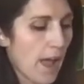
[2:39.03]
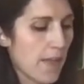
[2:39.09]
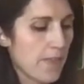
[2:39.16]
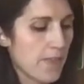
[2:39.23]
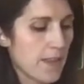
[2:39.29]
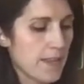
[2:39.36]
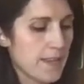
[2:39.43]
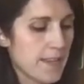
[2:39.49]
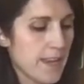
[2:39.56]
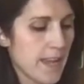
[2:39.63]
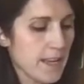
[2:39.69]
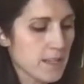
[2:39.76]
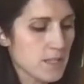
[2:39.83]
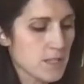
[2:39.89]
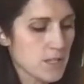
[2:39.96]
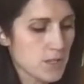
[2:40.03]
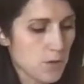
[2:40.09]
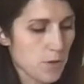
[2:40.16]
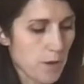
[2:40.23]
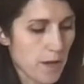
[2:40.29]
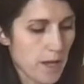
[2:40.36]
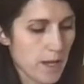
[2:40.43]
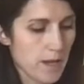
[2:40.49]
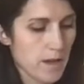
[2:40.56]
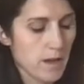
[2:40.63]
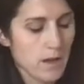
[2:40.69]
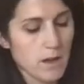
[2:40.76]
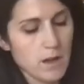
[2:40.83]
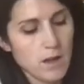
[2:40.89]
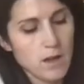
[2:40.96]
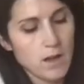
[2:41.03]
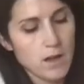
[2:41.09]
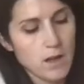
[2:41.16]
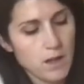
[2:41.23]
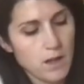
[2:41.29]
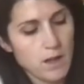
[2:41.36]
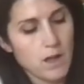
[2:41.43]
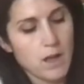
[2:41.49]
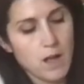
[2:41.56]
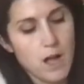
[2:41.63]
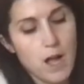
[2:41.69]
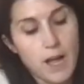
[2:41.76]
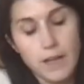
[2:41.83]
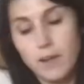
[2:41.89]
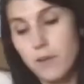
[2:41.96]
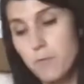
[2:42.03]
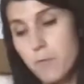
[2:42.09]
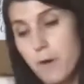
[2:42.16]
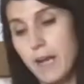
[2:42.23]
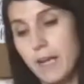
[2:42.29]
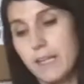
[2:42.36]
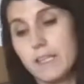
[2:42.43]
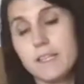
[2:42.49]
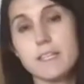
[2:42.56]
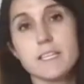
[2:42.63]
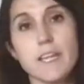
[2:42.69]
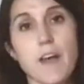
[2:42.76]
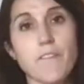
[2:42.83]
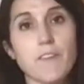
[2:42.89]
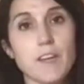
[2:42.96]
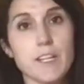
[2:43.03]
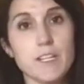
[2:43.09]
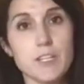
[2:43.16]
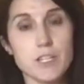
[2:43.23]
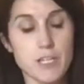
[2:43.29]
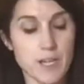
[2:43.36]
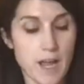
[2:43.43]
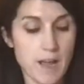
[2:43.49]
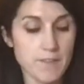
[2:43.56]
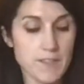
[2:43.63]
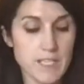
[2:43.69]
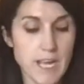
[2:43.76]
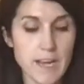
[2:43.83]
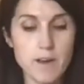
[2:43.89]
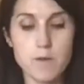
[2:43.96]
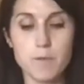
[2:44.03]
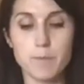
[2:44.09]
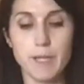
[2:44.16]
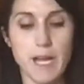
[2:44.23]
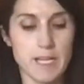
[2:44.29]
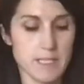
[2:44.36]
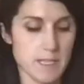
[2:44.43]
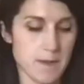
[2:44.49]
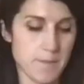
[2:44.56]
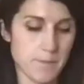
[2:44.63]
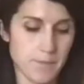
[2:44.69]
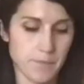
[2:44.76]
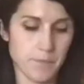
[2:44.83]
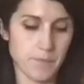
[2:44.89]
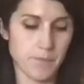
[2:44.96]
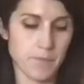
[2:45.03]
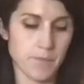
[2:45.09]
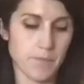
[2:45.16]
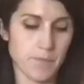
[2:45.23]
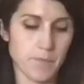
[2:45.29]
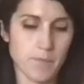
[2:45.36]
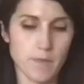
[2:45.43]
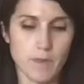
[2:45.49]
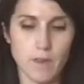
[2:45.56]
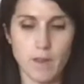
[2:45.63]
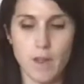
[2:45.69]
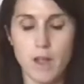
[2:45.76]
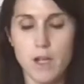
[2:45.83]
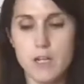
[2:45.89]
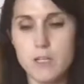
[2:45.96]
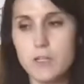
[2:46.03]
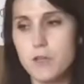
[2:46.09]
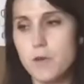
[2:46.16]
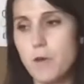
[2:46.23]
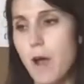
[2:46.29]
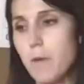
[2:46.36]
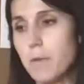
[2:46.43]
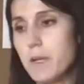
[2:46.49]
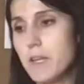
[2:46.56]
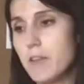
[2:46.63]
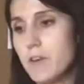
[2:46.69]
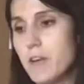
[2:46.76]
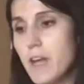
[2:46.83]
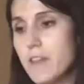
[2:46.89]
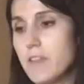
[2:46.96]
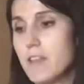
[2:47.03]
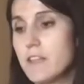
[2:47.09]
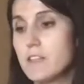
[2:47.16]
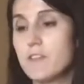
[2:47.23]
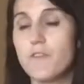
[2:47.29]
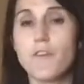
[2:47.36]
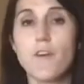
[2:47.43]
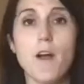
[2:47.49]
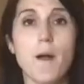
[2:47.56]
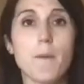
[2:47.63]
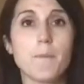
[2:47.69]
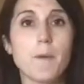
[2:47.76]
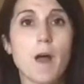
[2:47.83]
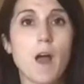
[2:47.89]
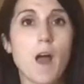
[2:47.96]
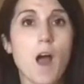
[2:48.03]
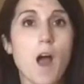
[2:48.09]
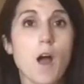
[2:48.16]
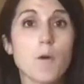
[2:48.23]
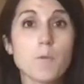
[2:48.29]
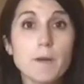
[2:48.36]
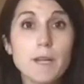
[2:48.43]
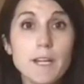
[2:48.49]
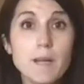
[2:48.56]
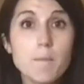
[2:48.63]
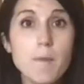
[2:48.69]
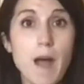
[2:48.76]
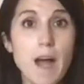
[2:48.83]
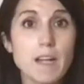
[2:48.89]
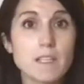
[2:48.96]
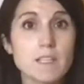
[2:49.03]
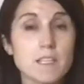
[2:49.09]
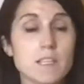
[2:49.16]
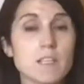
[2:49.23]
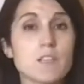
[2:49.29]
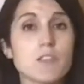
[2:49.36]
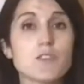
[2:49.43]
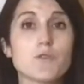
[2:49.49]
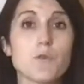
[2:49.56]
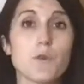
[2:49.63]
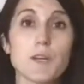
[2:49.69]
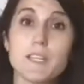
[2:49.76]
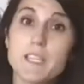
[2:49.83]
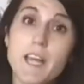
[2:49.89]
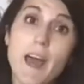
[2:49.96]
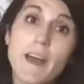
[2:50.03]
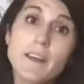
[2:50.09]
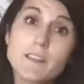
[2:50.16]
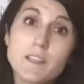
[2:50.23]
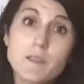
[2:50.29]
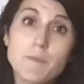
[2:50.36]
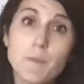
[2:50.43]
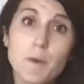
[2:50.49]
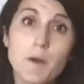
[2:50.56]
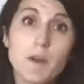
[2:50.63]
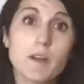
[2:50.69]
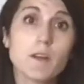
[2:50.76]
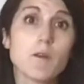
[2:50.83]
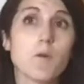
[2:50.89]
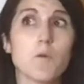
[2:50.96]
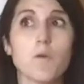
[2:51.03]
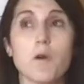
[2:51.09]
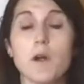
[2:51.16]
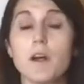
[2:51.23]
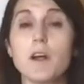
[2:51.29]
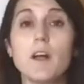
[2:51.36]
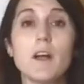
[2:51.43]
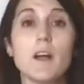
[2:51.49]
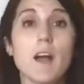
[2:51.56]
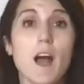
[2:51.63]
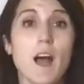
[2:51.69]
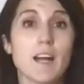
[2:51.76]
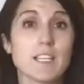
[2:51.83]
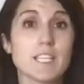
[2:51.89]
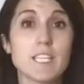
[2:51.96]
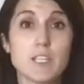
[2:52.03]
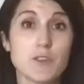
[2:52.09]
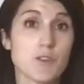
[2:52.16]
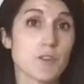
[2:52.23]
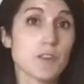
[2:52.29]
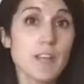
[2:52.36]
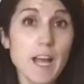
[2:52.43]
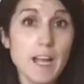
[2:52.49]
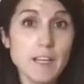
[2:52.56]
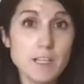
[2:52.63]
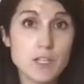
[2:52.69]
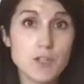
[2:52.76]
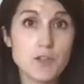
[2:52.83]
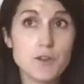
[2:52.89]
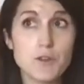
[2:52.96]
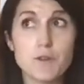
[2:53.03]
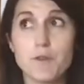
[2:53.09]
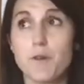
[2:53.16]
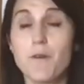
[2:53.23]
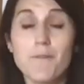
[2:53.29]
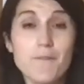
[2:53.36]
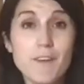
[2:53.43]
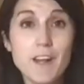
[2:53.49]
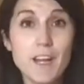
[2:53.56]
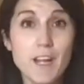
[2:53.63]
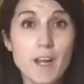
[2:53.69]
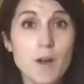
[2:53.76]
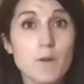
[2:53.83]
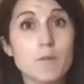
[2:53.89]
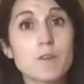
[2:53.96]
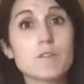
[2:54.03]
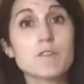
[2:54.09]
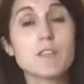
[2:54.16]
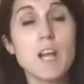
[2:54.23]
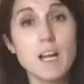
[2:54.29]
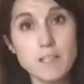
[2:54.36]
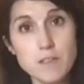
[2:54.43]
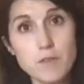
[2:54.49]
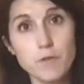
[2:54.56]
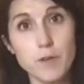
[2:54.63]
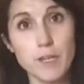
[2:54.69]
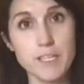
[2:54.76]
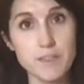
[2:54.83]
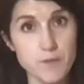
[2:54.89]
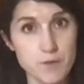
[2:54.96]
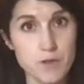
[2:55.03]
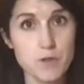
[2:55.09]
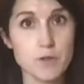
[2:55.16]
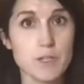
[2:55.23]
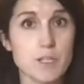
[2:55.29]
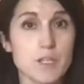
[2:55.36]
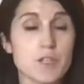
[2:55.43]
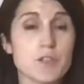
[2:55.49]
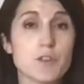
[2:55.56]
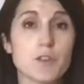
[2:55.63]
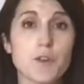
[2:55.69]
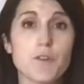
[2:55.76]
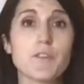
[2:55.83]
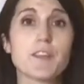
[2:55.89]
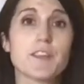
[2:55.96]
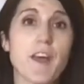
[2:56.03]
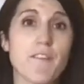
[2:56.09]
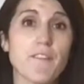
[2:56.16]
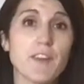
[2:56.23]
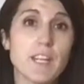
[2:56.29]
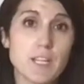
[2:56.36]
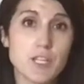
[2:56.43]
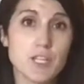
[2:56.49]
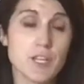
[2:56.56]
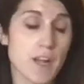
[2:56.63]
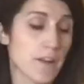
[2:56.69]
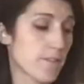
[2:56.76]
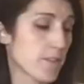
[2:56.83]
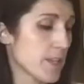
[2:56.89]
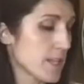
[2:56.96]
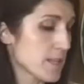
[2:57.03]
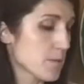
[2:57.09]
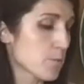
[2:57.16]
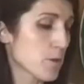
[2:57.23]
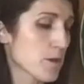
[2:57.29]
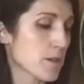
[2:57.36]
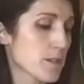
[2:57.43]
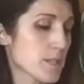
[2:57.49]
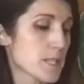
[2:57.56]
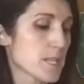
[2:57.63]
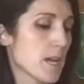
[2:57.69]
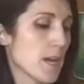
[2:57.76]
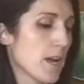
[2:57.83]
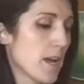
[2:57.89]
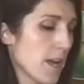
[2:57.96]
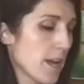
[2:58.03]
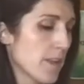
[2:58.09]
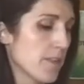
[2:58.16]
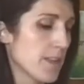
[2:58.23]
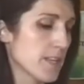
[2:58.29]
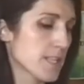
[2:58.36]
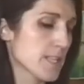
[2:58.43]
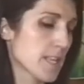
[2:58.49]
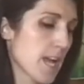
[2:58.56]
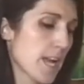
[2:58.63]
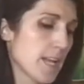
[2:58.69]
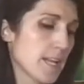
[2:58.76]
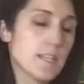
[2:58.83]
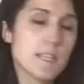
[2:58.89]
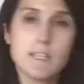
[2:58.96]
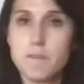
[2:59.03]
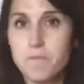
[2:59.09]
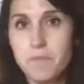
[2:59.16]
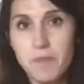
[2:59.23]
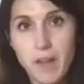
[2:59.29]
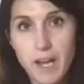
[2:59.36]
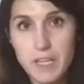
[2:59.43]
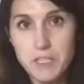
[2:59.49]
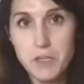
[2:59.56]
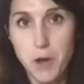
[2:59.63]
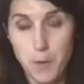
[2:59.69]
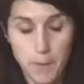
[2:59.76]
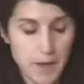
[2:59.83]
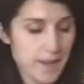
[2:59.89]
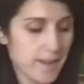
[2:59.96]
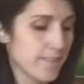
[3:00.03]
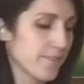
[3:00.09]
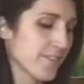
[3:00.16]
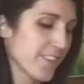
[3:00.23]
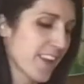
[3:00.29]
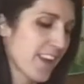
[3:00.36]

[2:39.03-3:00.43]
And then next to it, I could write the definition of cytoplasm. So I would either get this from a reading passage or a textbook or a teacher lecture or a video. There's lots of ways for students to learn the definition of these words. In this case, I know it.